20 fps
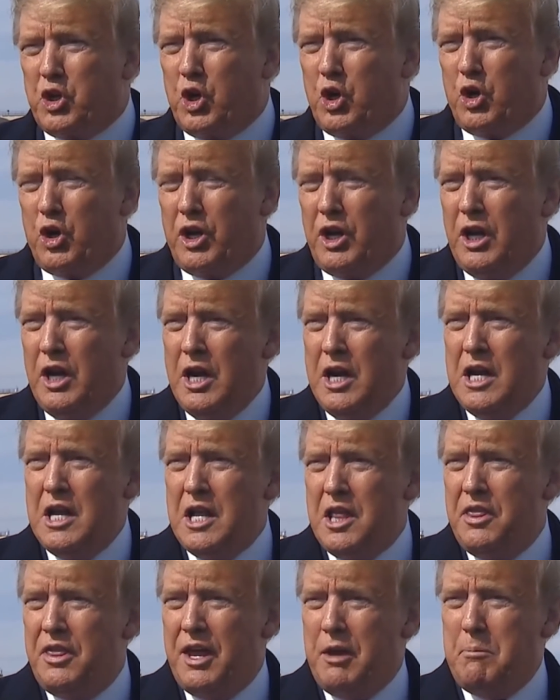security
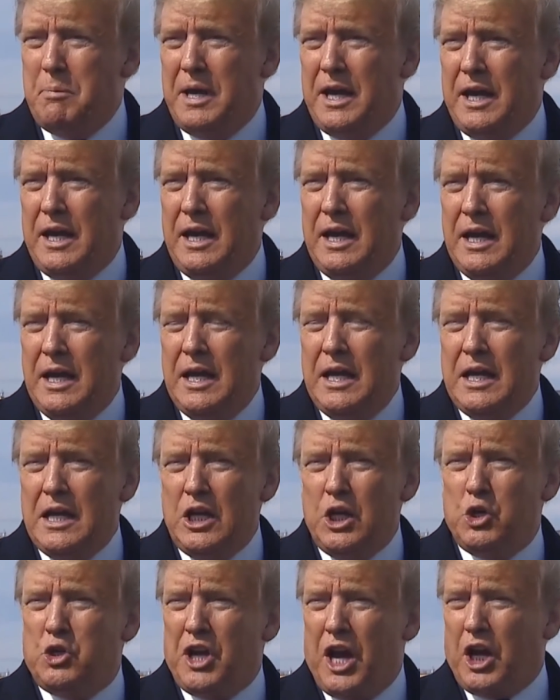than me.
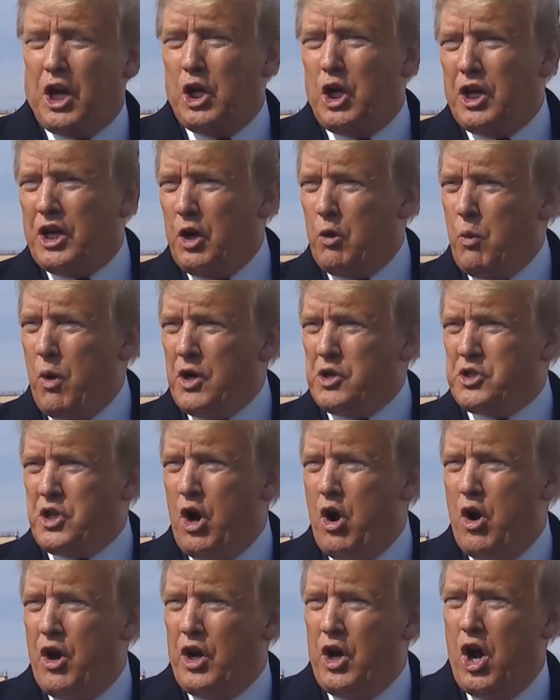You take a look at what's
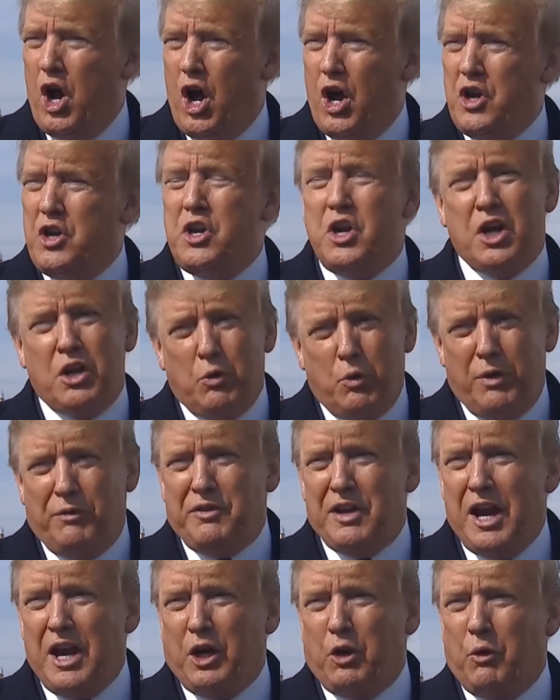going on.
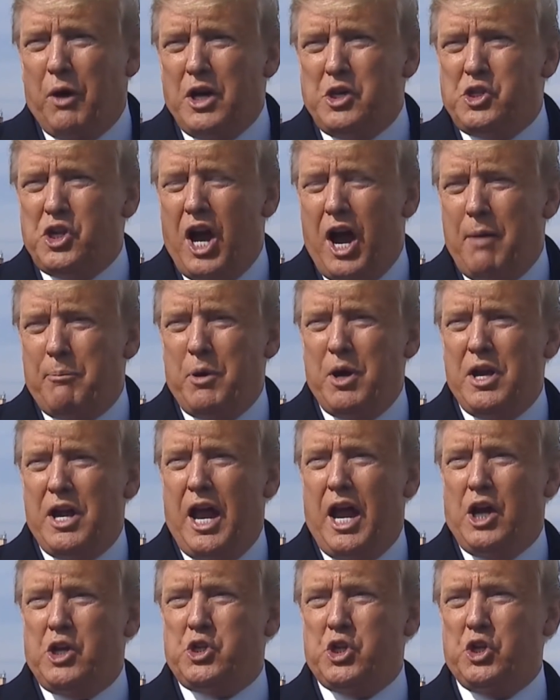We've done a great job on
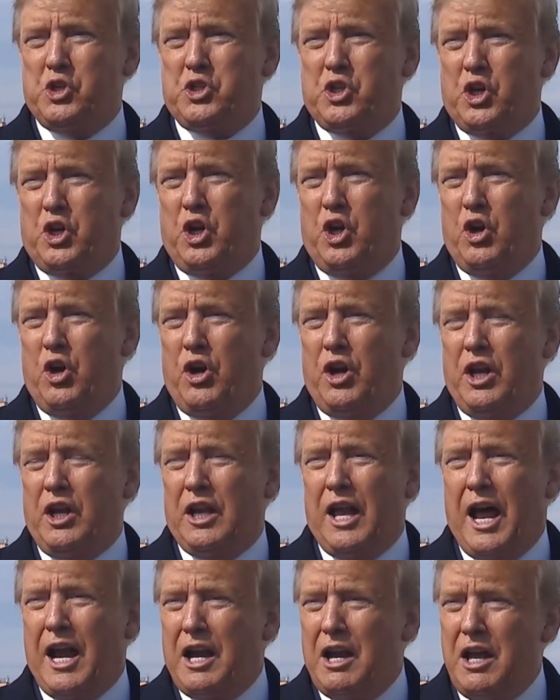national security.
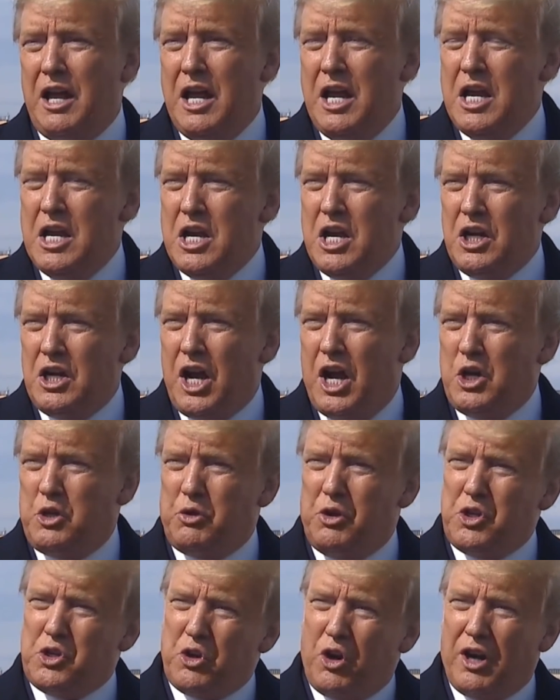A lot of
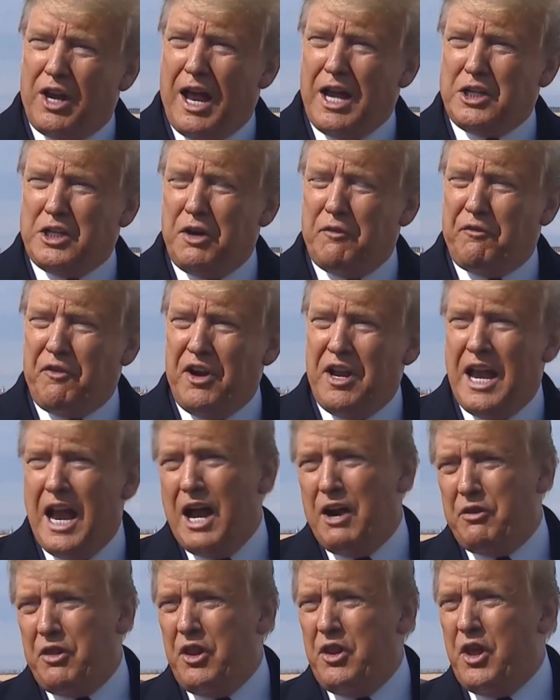countries are a lot different
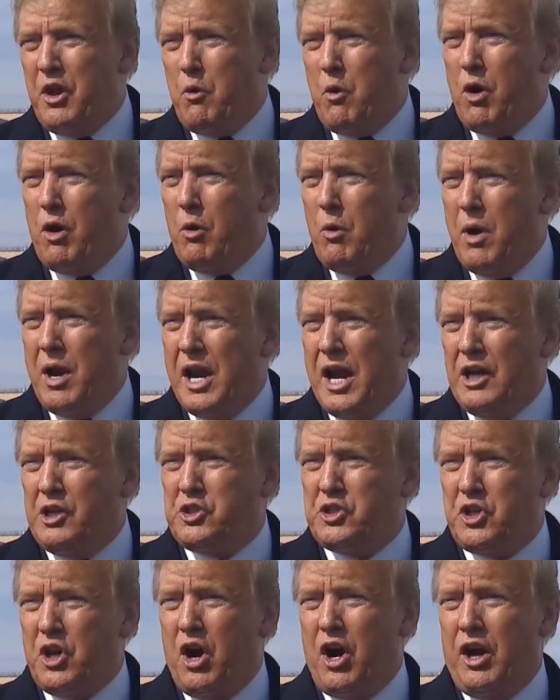now than they were when I
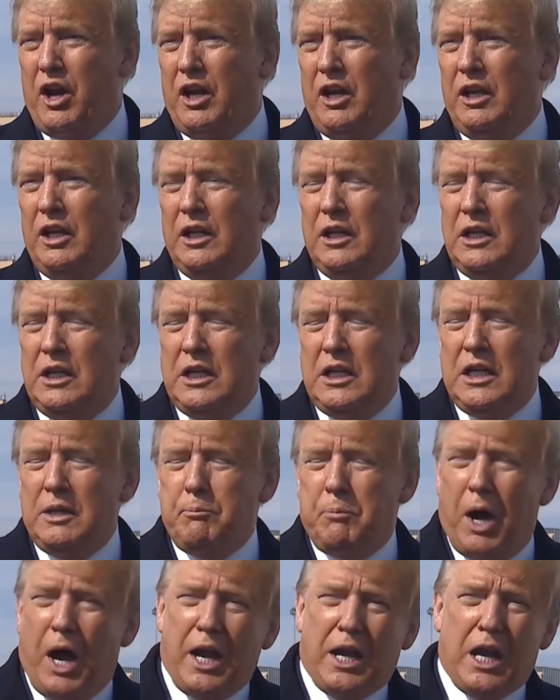started.
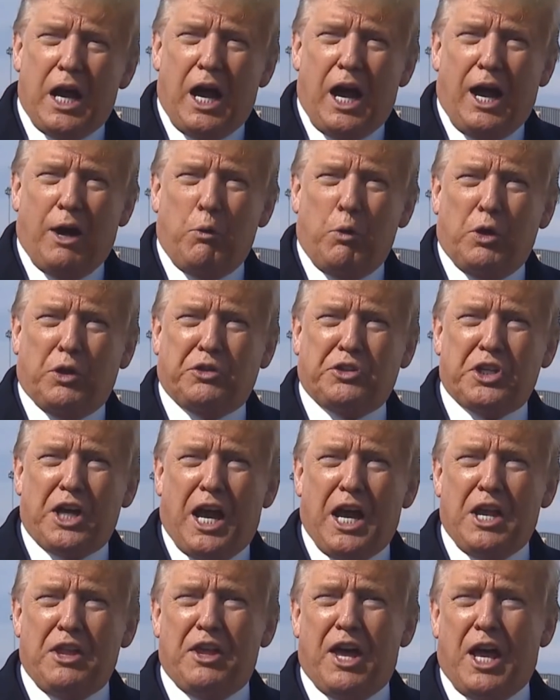But I will
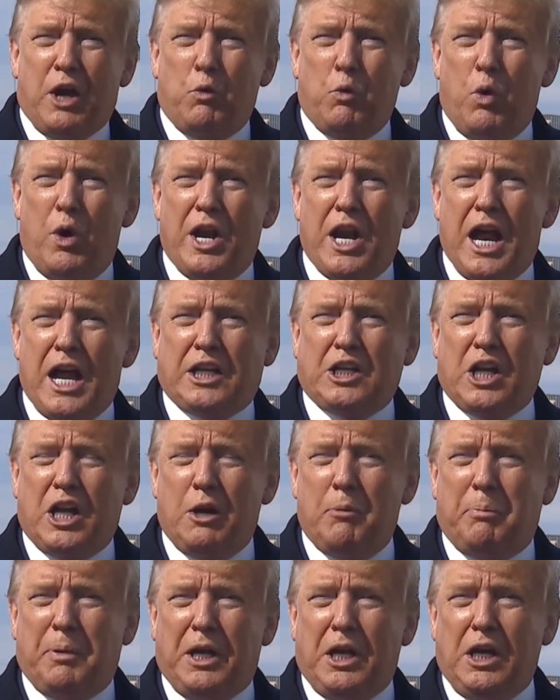say that we're not
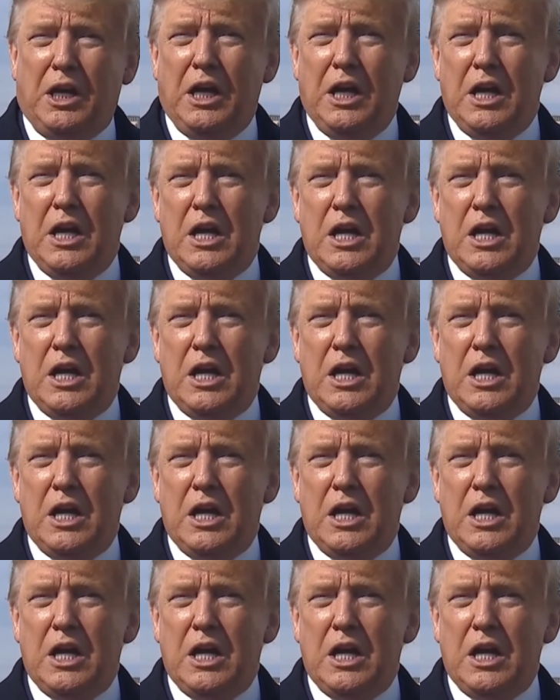going to be